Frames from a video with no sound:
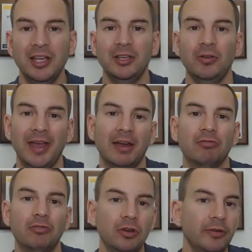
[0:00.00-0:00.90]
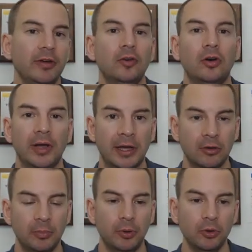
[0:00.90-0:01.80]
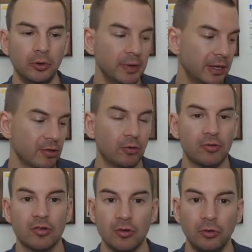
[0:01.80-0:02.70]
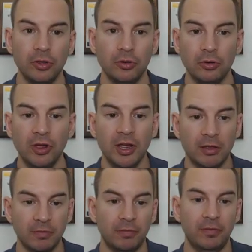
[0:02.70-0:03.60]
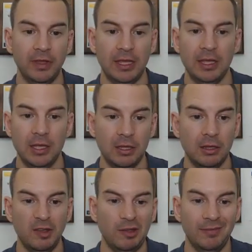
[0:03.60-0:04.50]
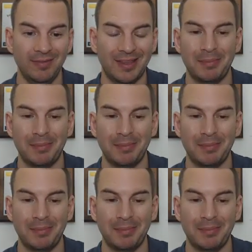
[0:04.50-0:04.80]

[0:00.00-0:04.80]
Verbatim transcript: you'll get a really long output because it'll show you the